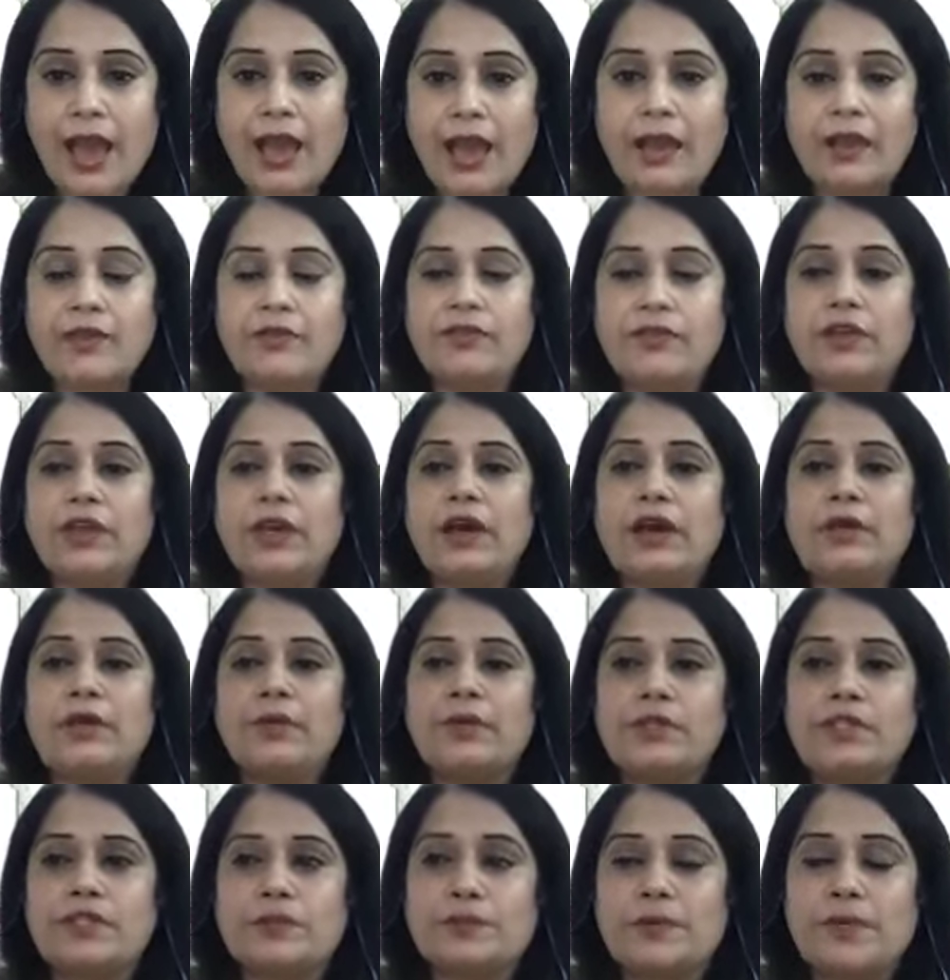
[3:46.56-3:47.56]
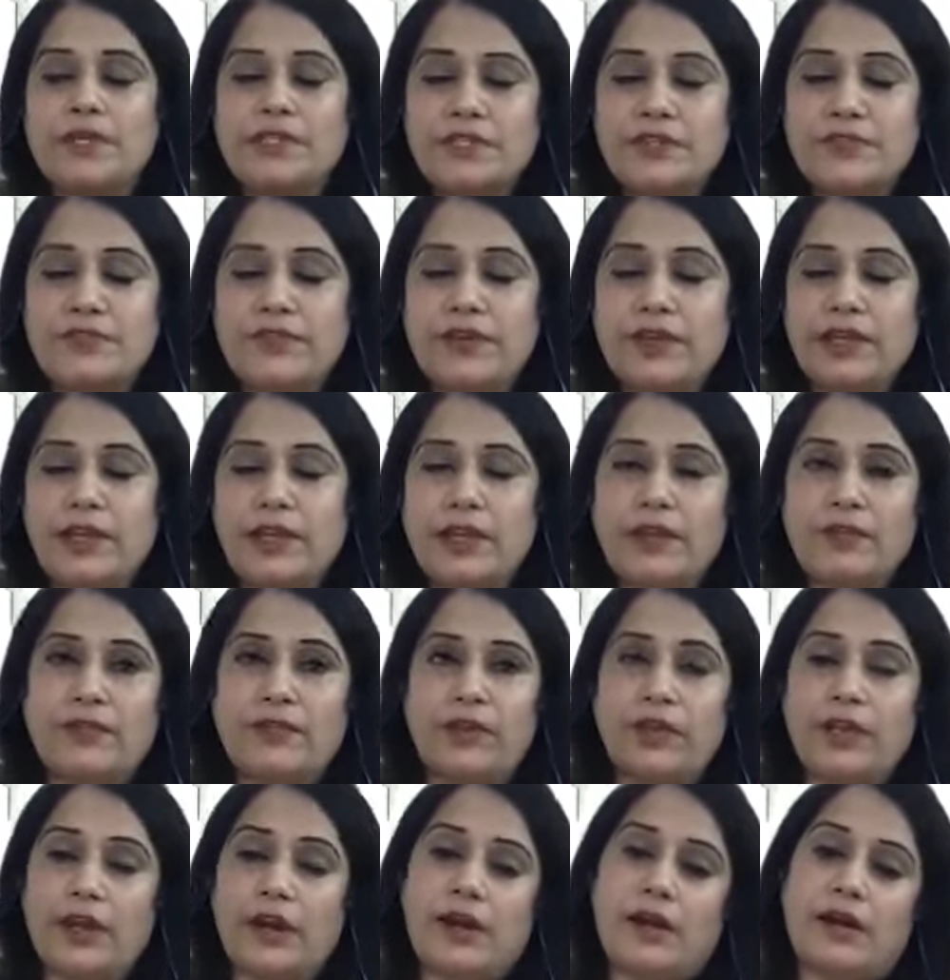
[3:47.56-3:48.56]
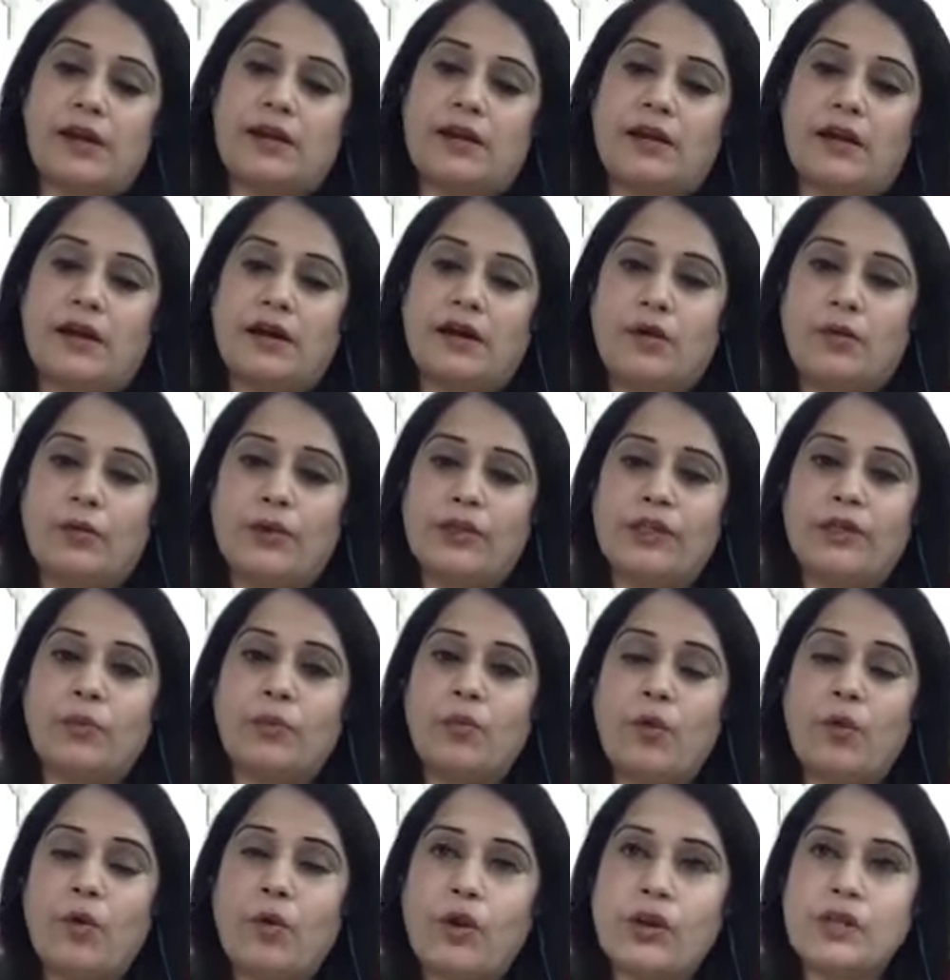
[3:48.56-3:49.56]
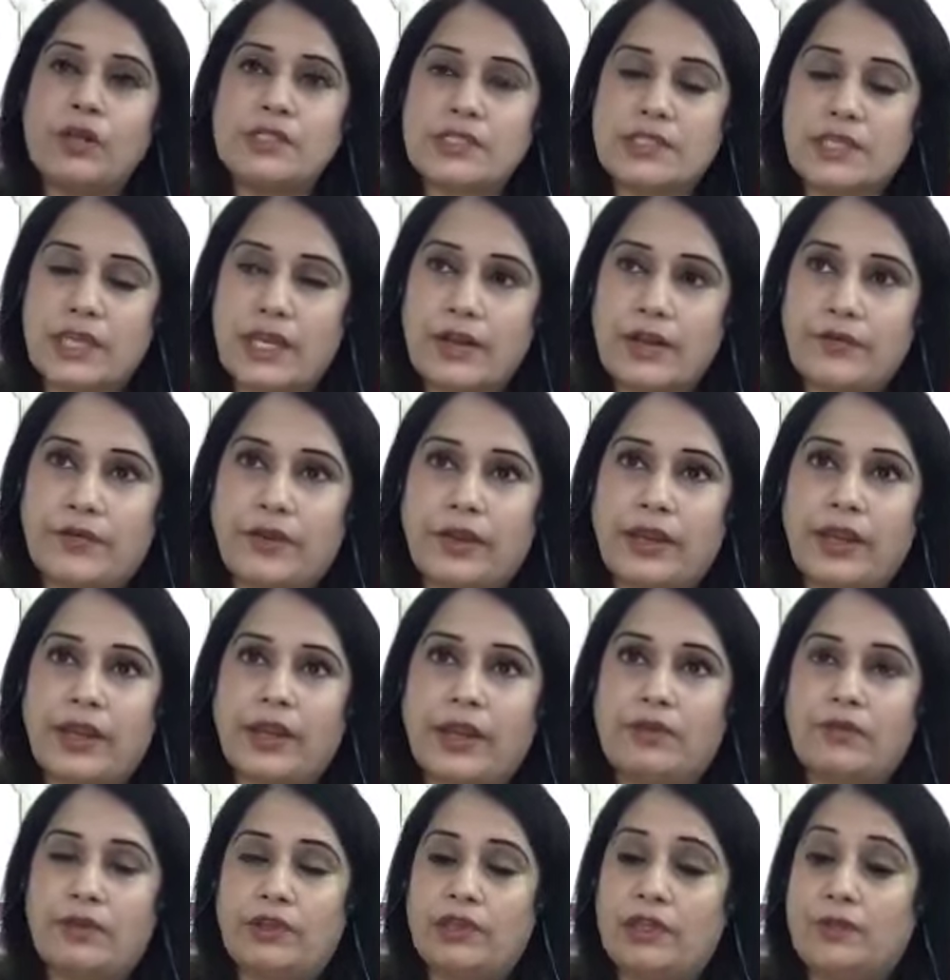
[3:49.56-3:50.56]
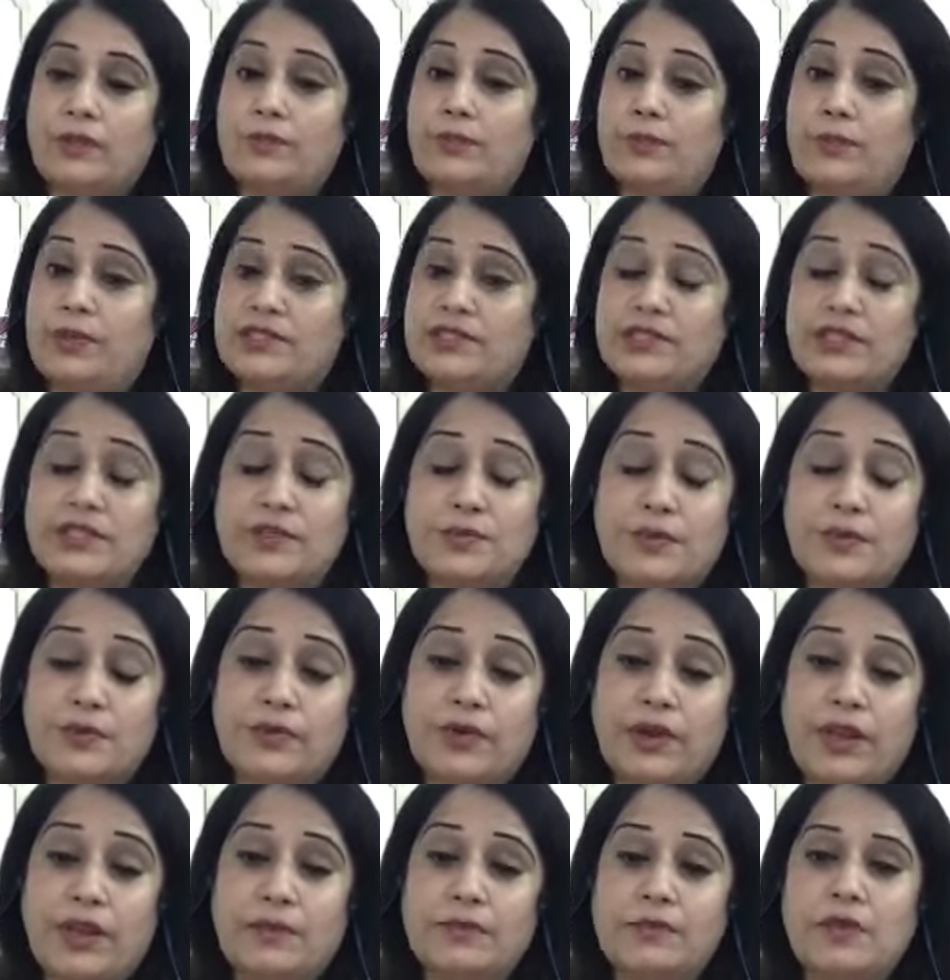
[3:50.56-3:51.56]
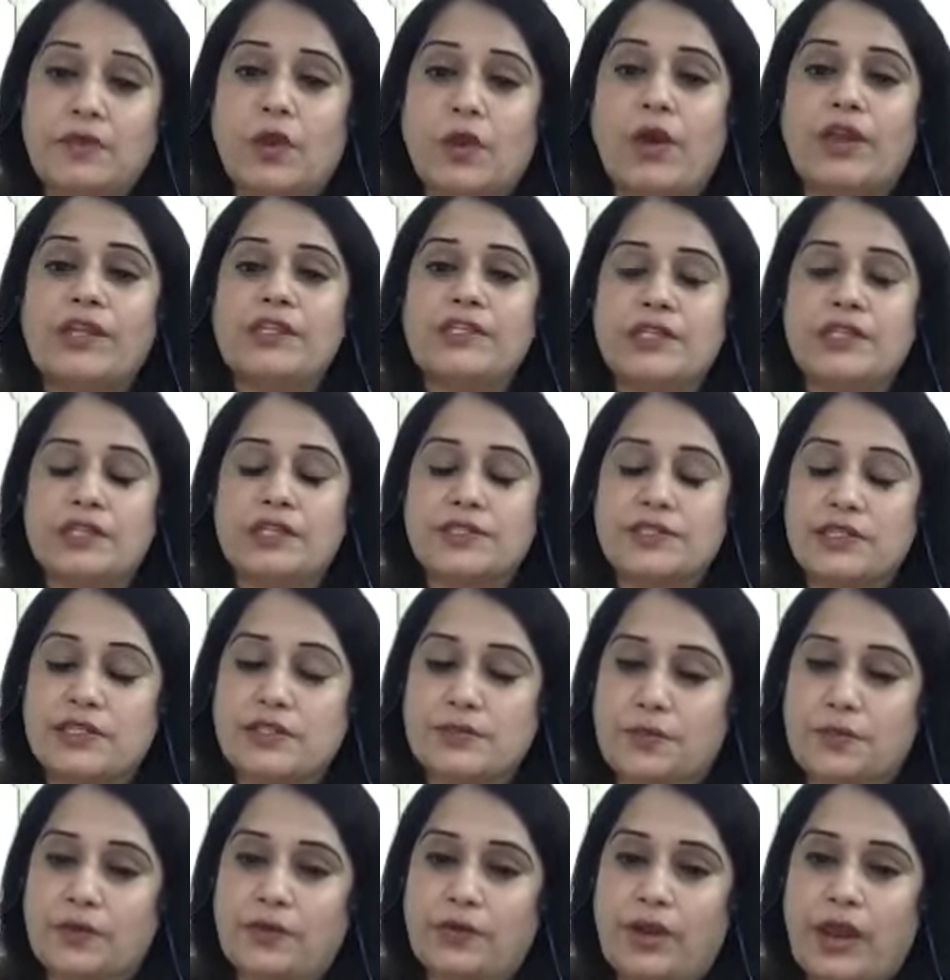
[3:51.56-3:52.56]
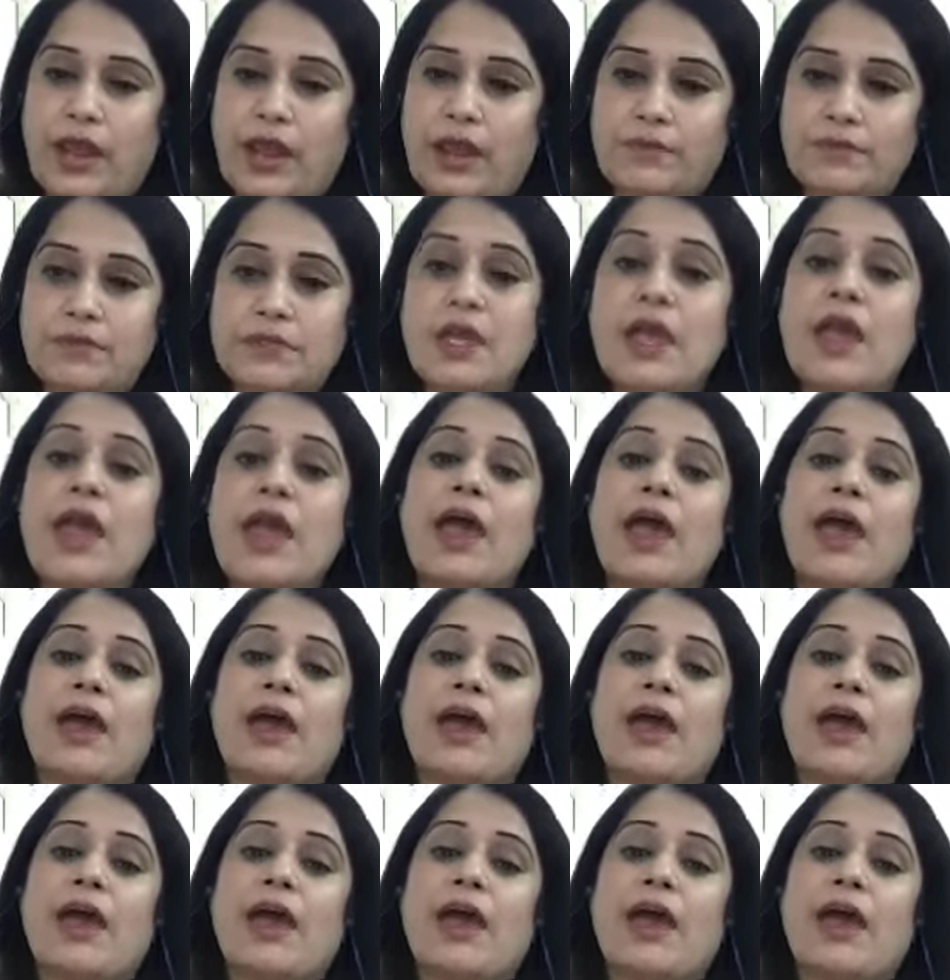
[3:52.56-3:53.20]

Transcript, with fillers: And we are specifically, we are uh, with the more skill trade, with the business programs, law and justice programs,